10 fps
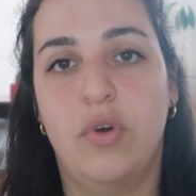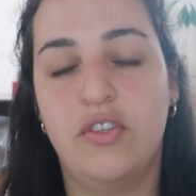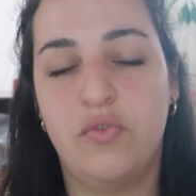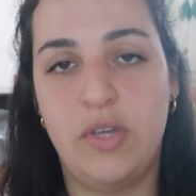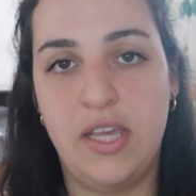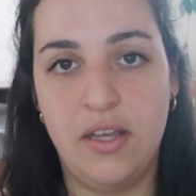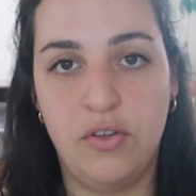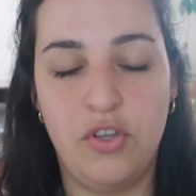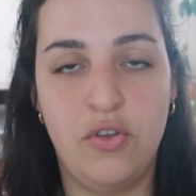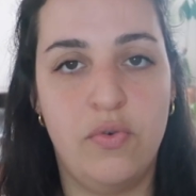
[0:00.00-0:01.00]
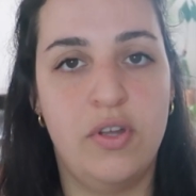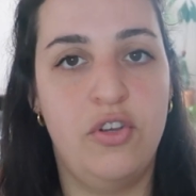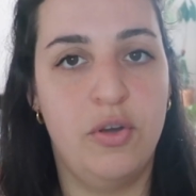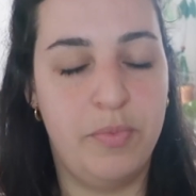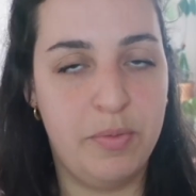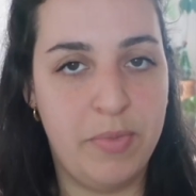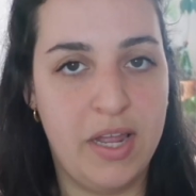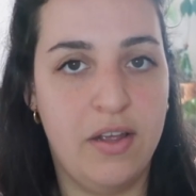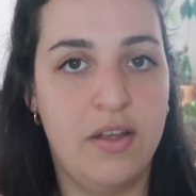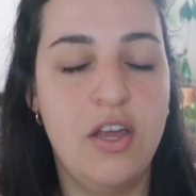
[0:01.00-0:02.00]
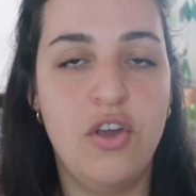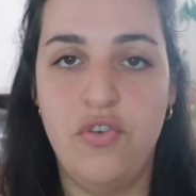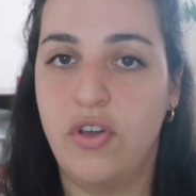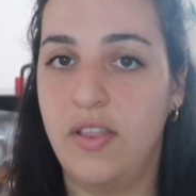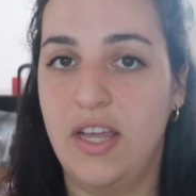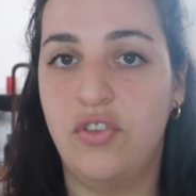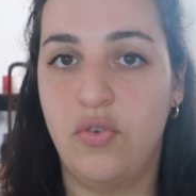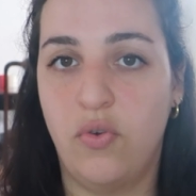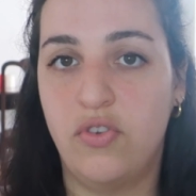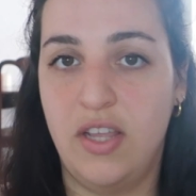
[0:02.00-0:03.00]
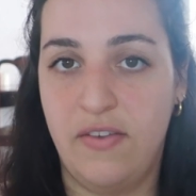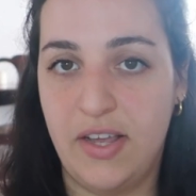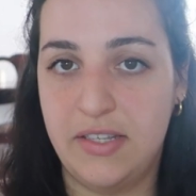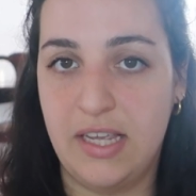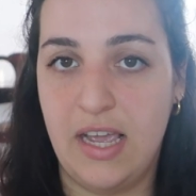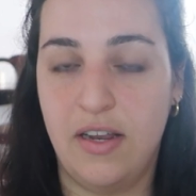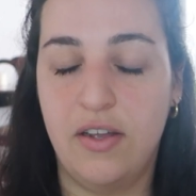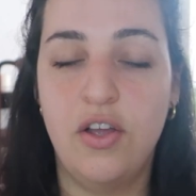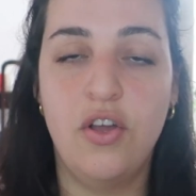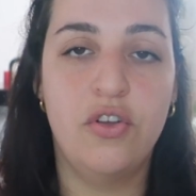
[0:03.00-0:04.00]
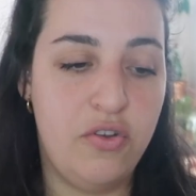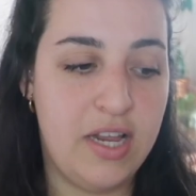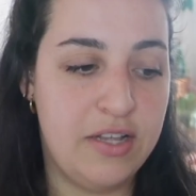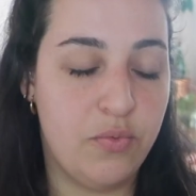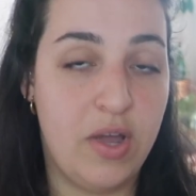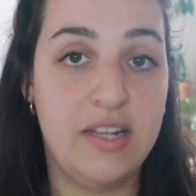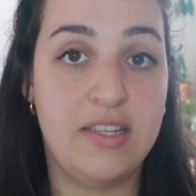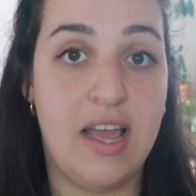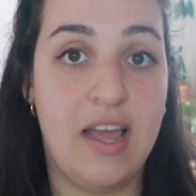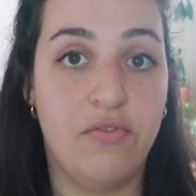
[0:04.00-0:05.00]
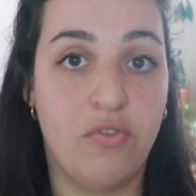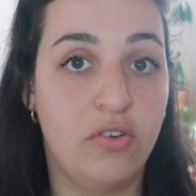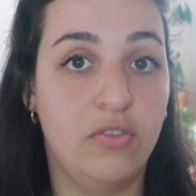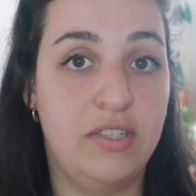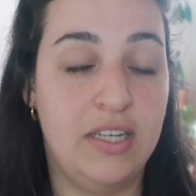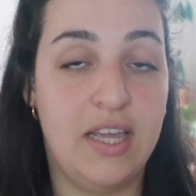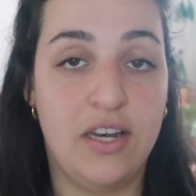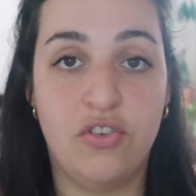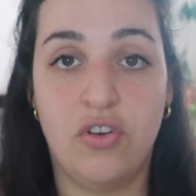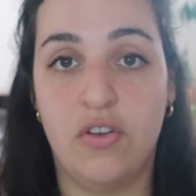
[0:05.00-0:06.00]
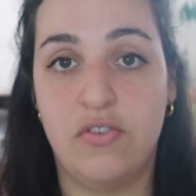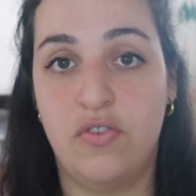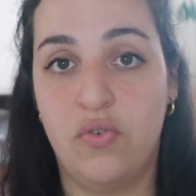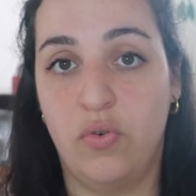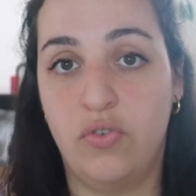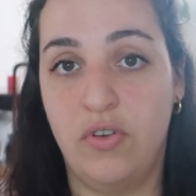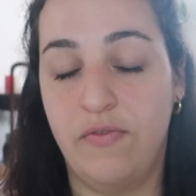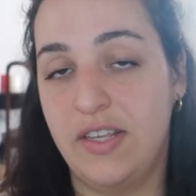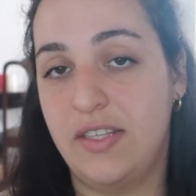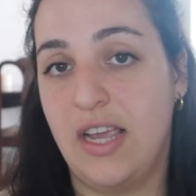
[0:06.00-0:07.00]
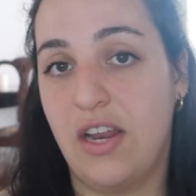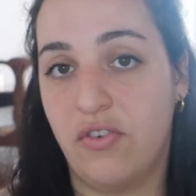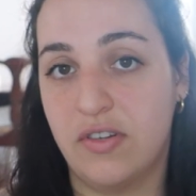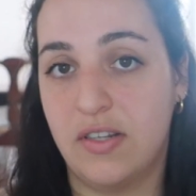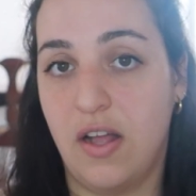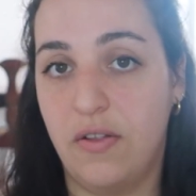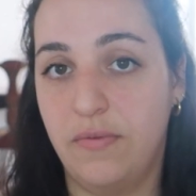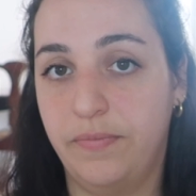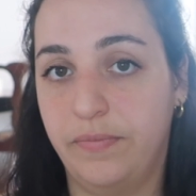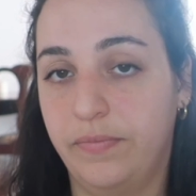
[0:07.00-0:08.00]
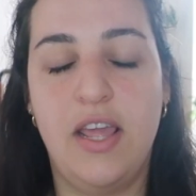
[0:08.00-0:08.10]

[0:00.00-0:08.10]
Once we heal you and you're a bit better, you can then talk to the investigator. So a few days went and Ronald did get a chance to talk to Investigator Christelle.